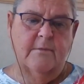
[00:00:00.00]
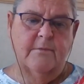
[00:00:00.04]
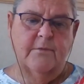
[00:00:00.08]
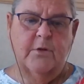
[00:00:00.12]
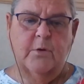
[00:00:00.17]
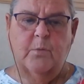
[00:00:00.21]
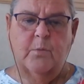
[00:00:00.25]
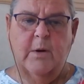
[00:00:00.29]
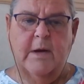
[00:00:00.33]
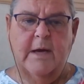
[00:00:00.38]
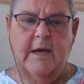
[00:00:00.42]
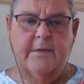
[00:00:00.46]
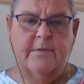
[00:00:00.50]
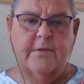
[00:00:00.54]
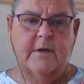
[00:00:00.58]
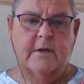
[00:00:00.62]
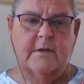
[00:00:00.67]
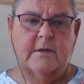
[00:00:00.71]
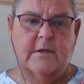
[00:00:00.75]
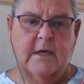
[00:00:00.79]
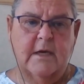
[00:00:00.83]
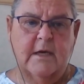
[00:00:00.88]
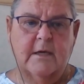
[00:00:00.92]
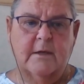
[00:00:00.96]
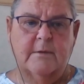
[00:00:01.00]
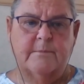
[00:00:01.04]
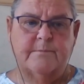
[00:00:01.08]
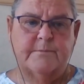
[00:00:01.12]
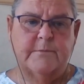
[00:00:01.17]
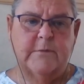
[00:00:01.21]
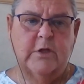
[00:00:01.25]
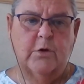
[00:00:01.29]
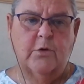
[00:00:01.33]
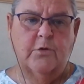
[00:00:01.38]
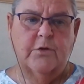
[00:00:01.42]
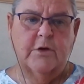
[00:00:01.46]
the way that
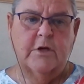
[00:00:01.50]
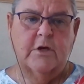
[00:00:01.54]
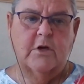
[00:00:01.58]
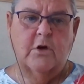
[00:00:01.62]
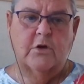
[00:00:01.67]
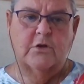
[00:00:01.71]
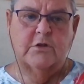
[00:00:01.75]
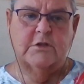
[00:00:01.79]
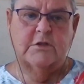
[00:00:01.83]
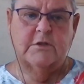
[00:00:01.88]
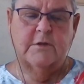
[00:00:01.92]
the